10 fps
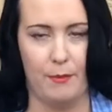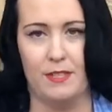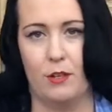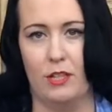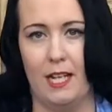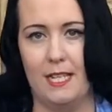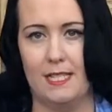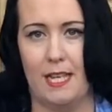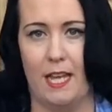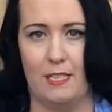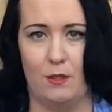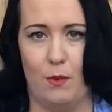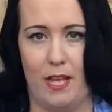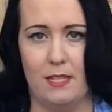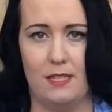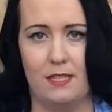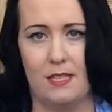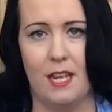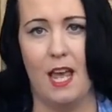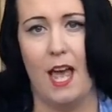It's got an elasticated
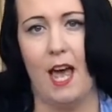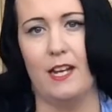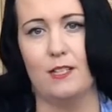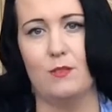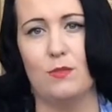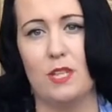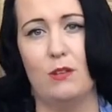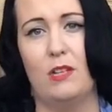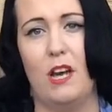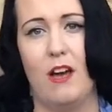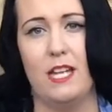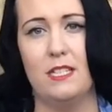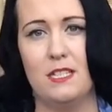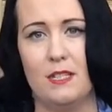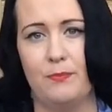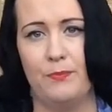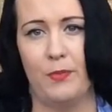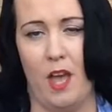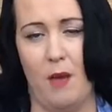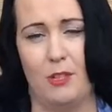waist and it's also lined,
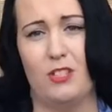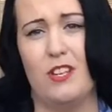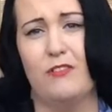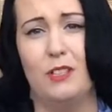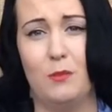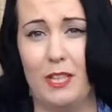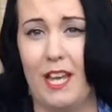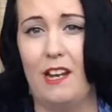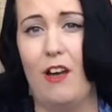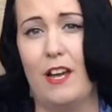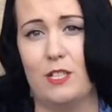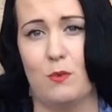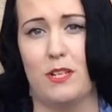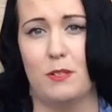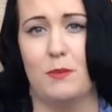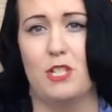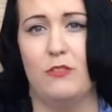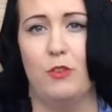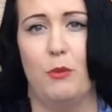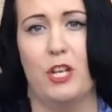and you definitely want to get a lined one, especially
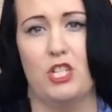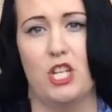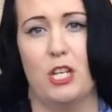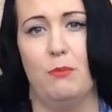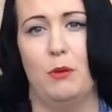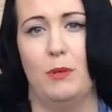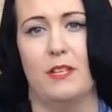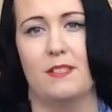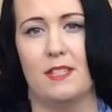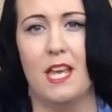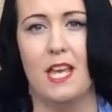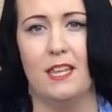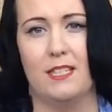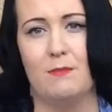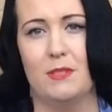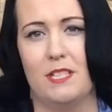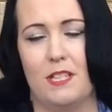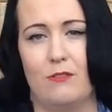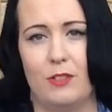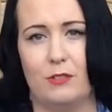if you're buying cheaper, because this
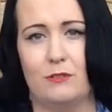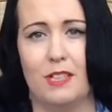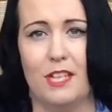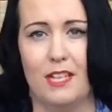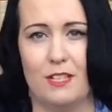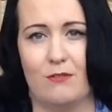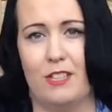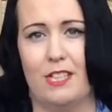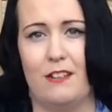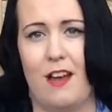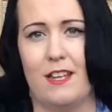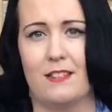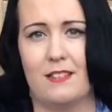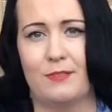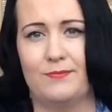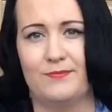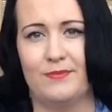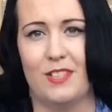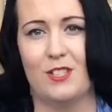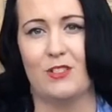material is really nice
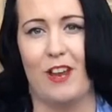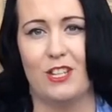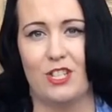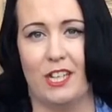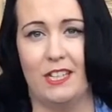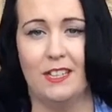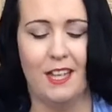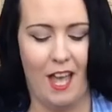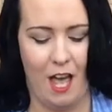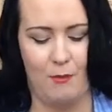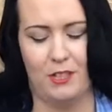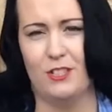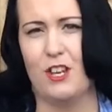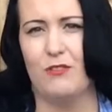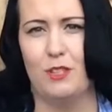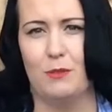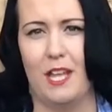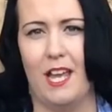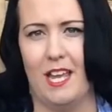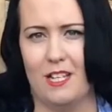and scratchy, and you don't really want
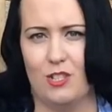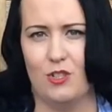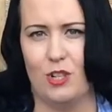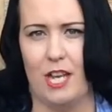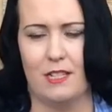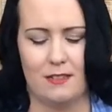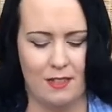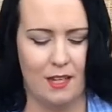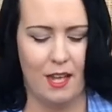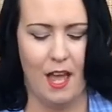that against your legs.